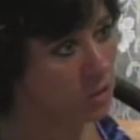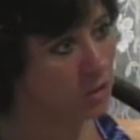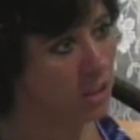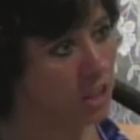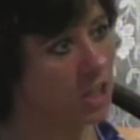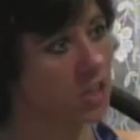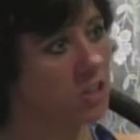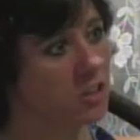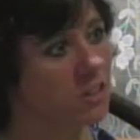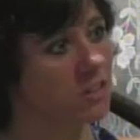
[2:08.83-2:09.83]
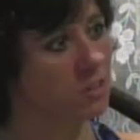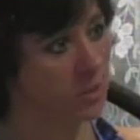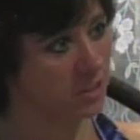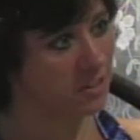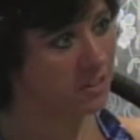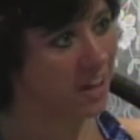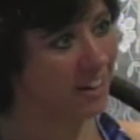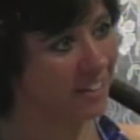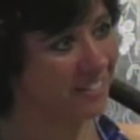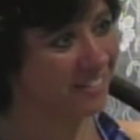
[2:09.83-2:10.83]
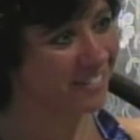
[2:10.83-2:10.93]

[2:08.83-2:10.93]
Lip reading: you can hear what they're saying.